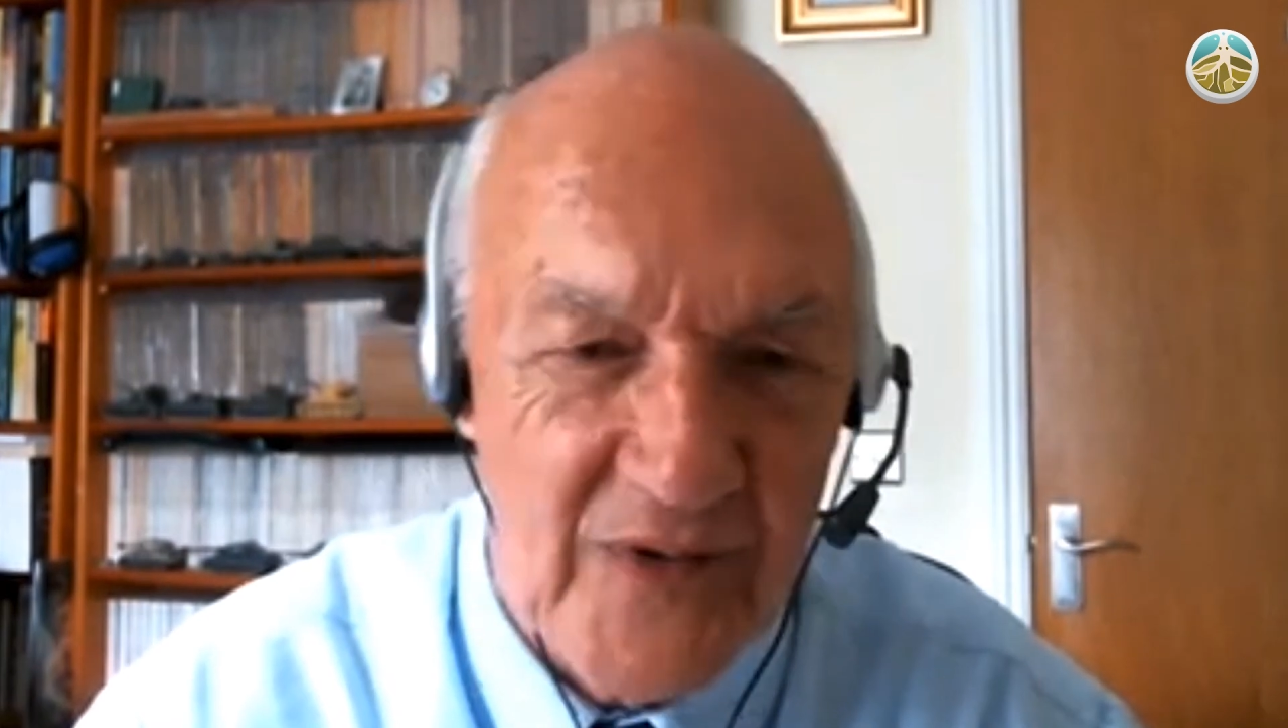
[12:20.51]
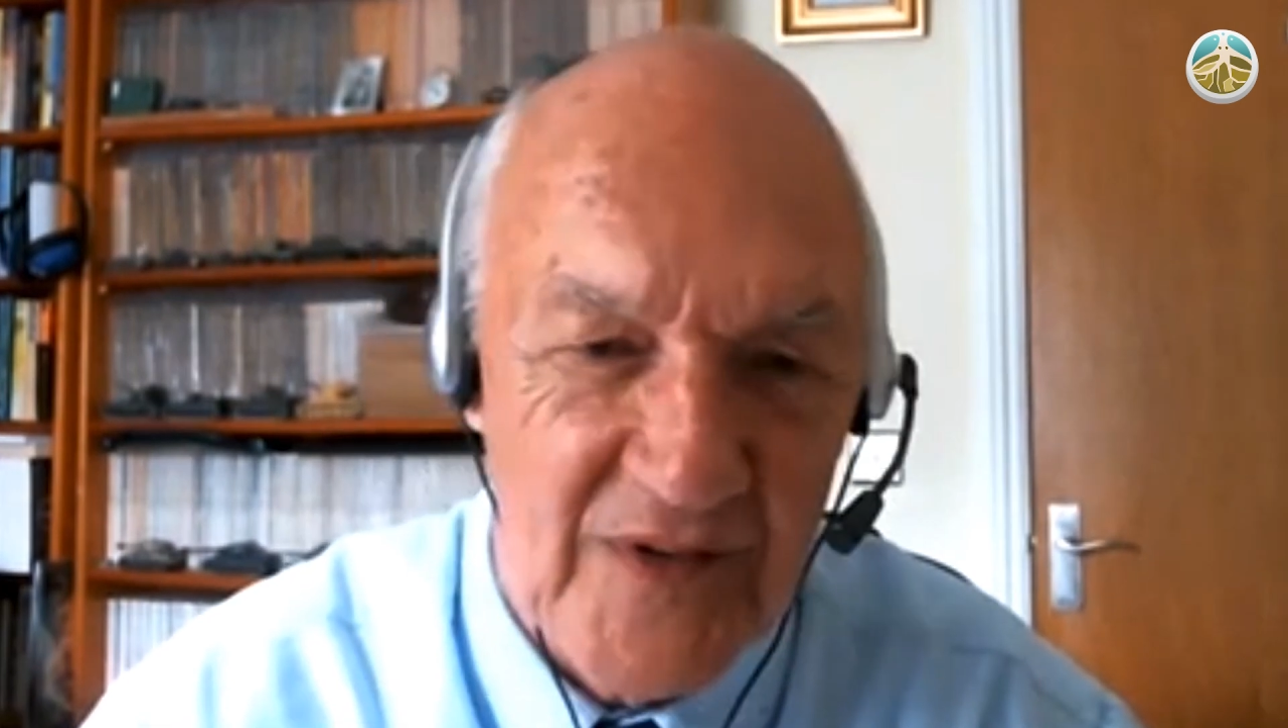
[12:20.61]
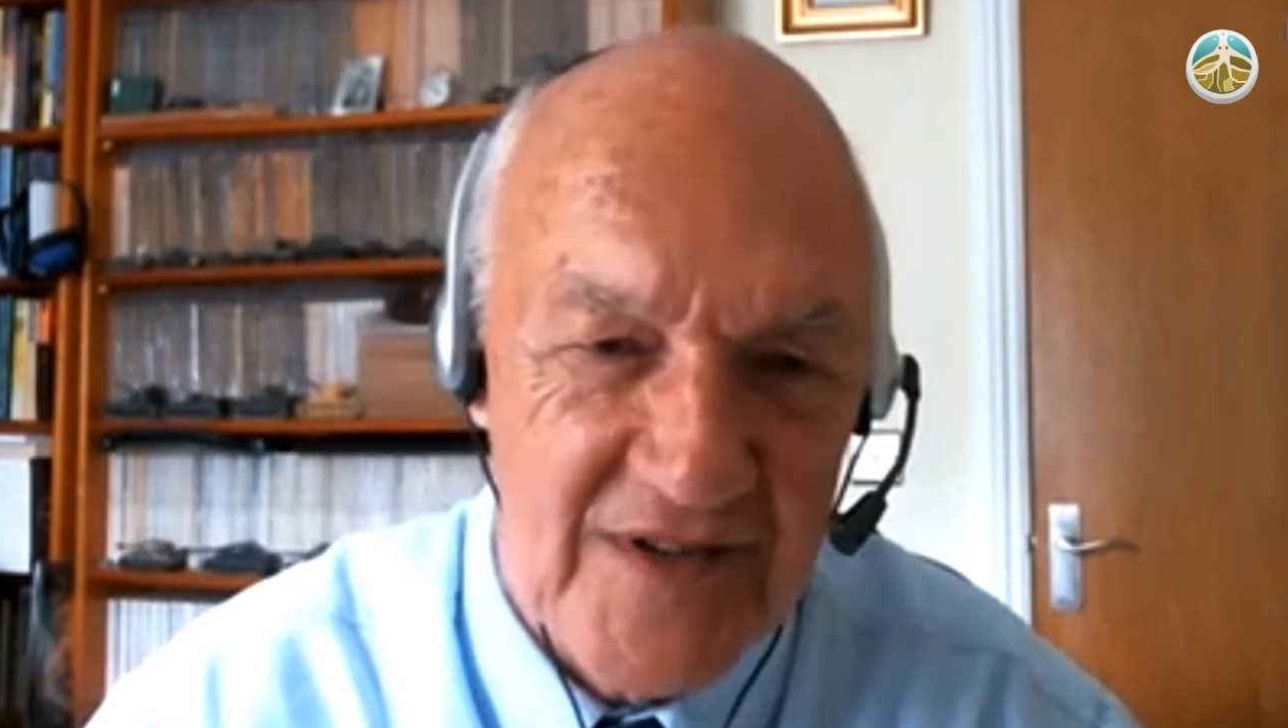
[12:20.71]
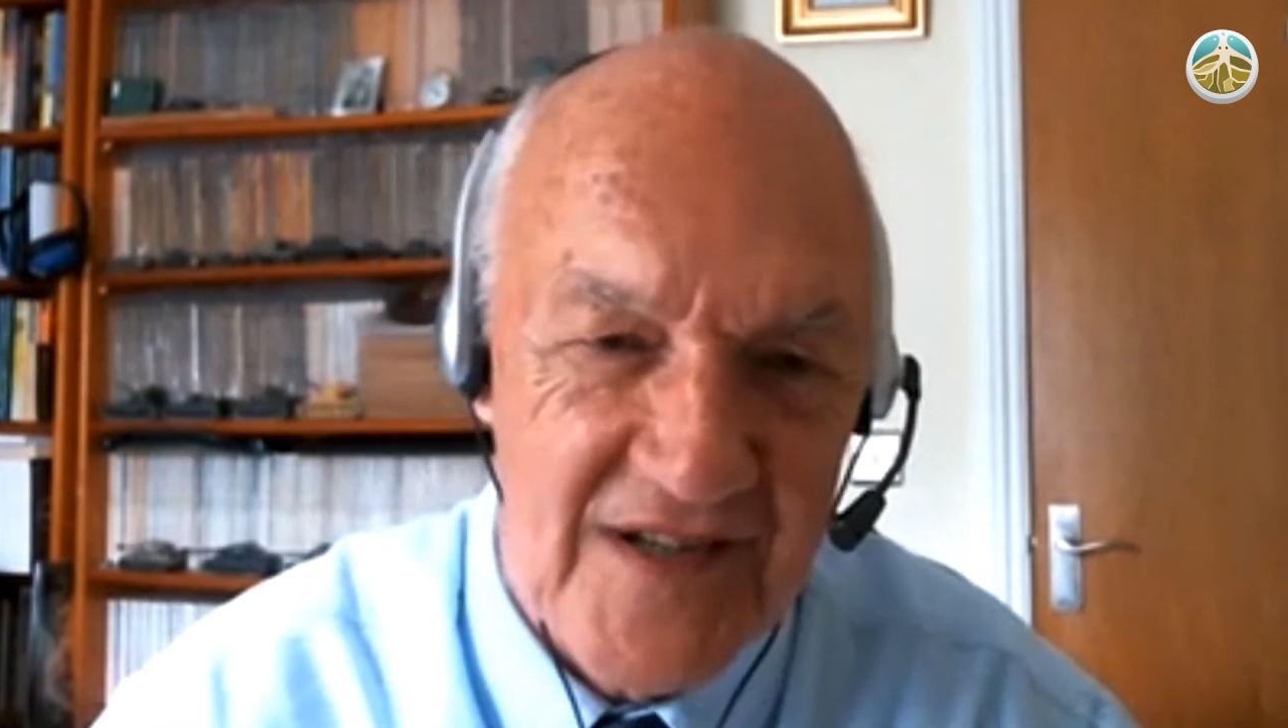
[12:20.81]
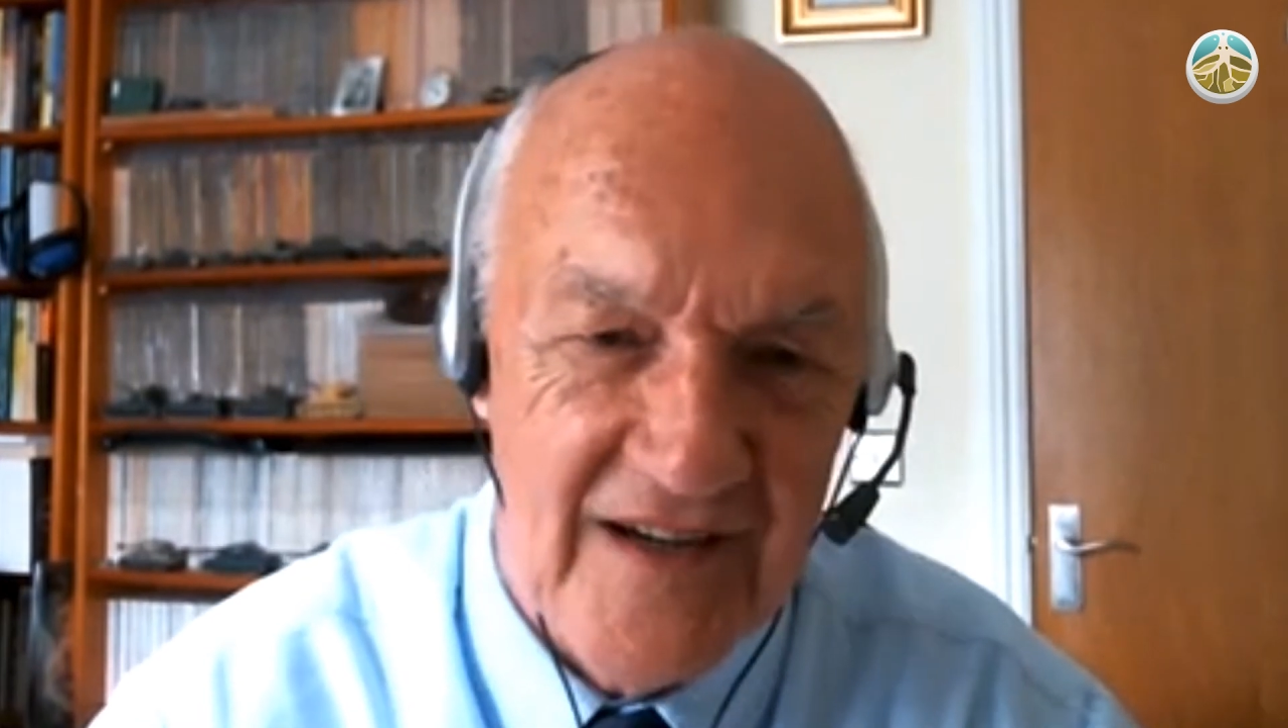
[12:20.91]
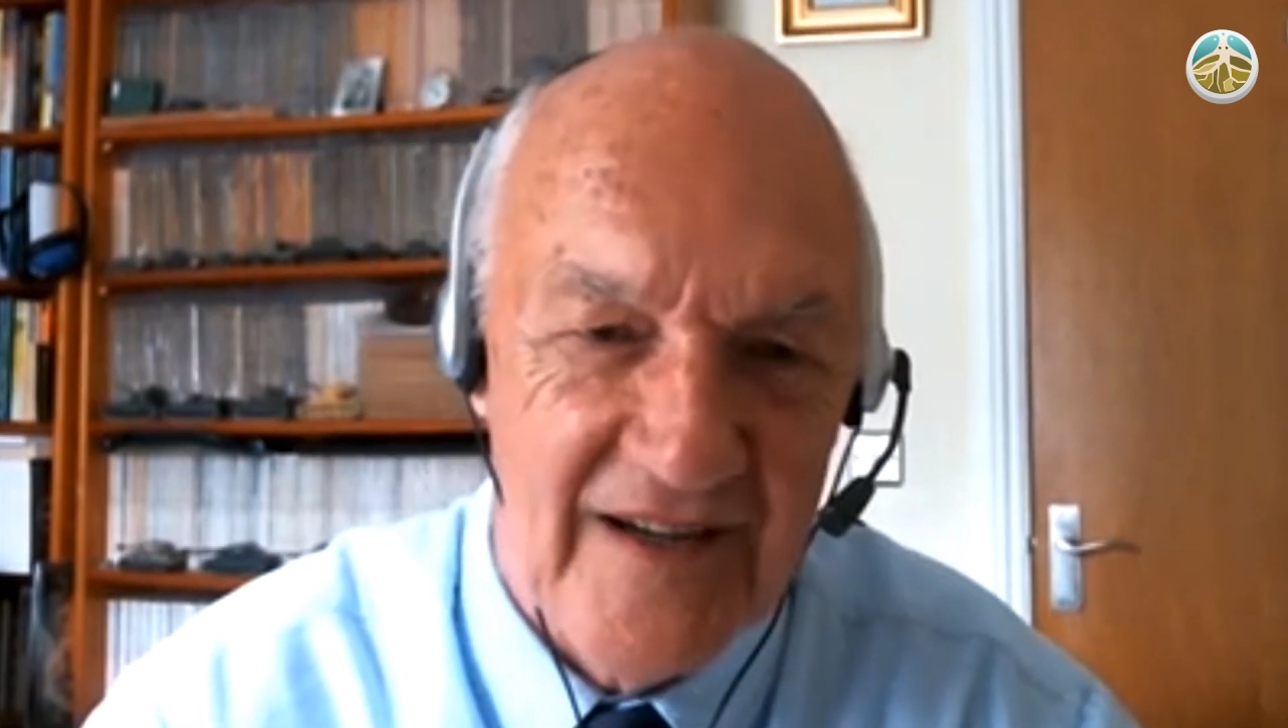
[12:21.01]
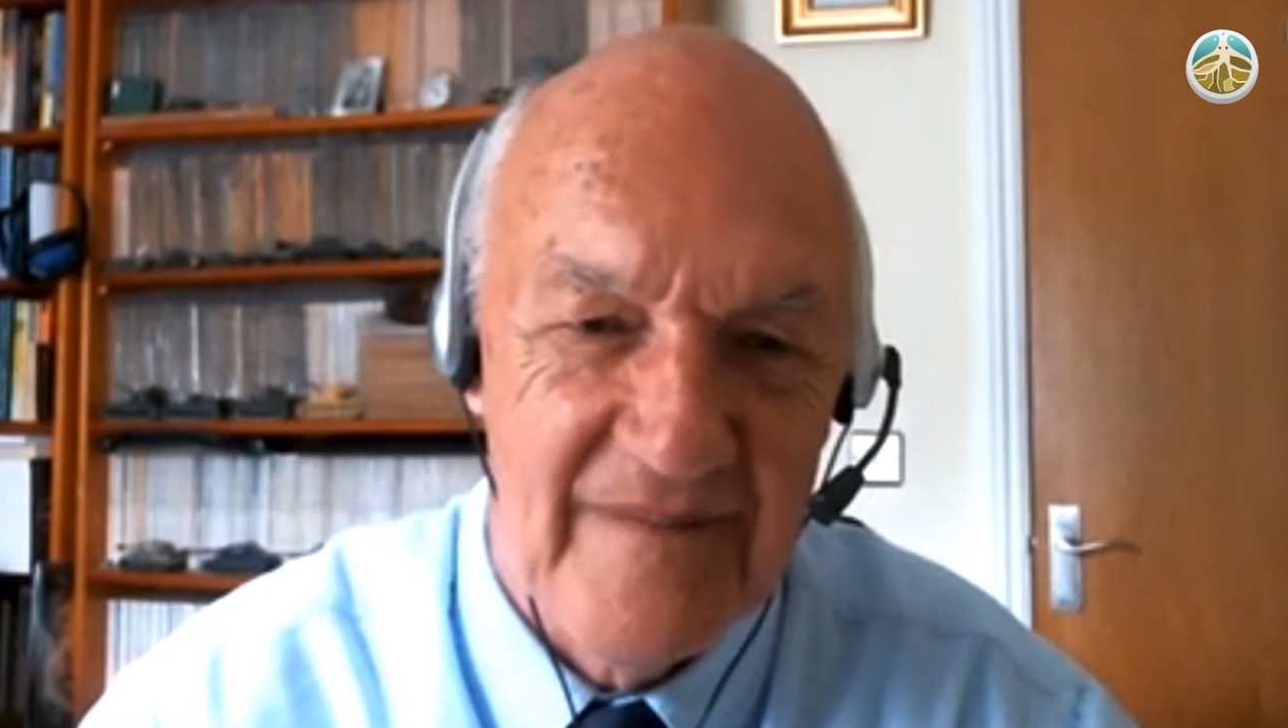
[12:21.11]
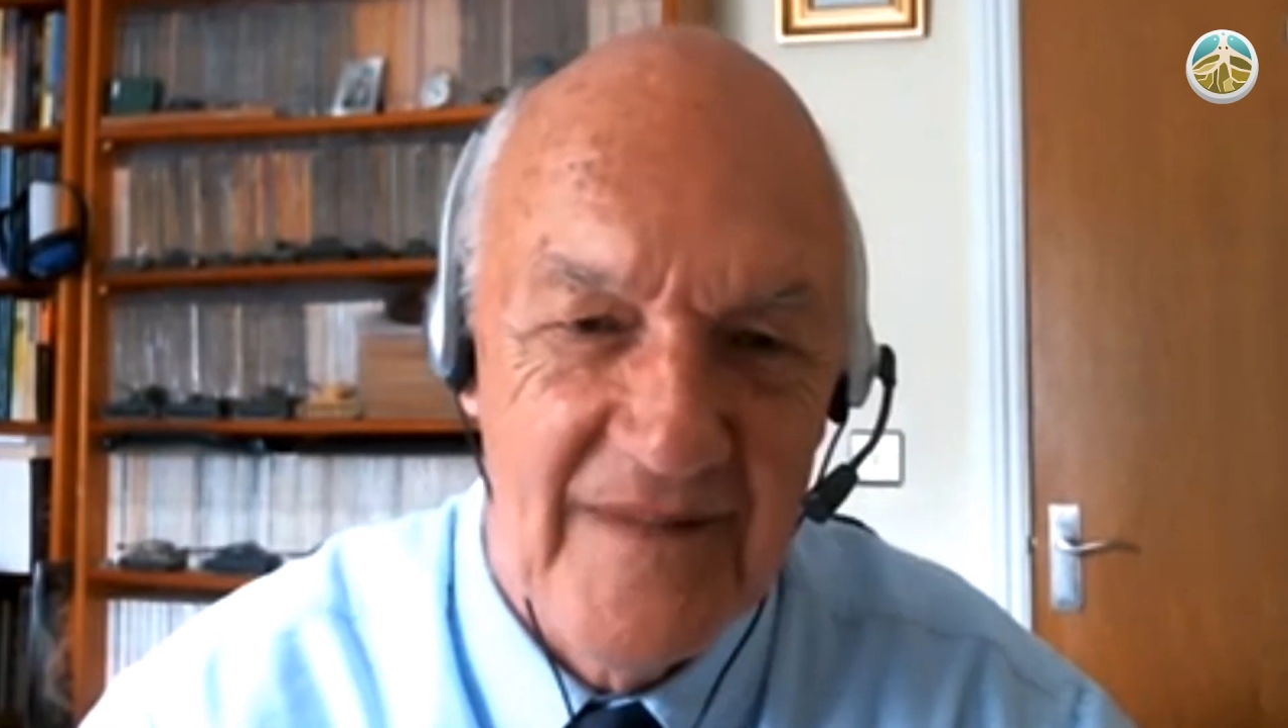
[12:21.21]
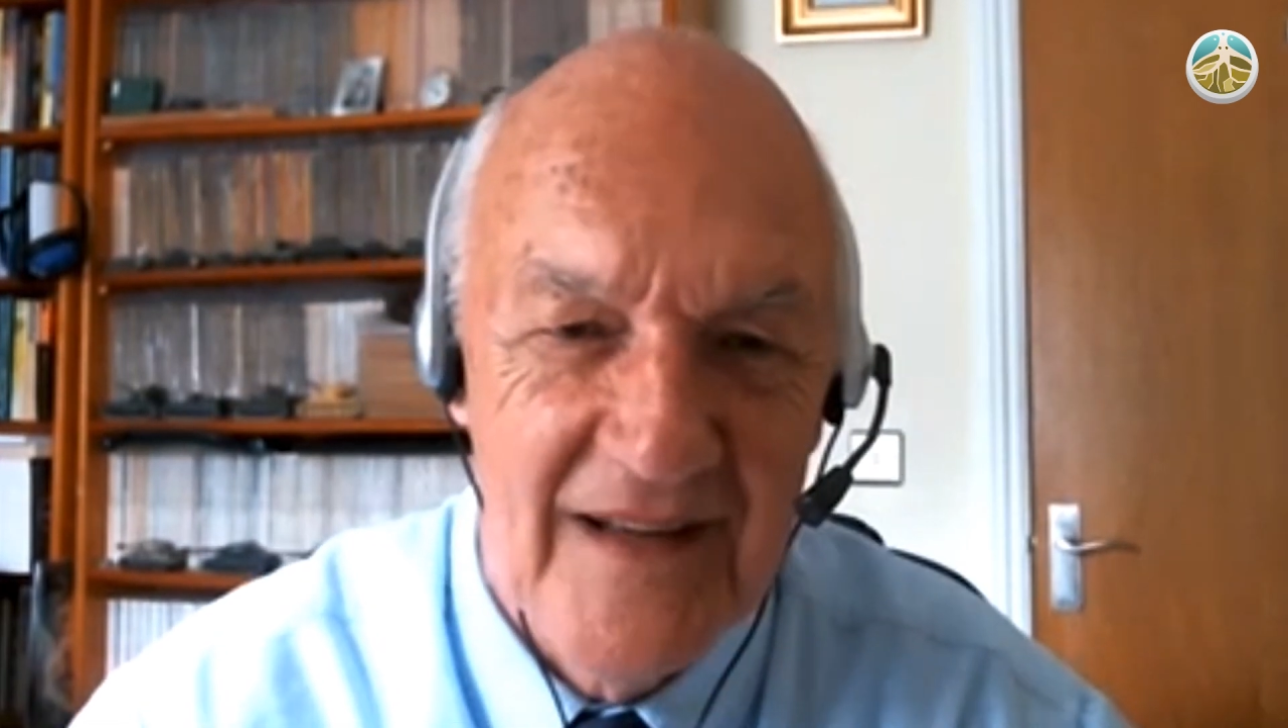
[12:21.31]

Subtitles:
all the time.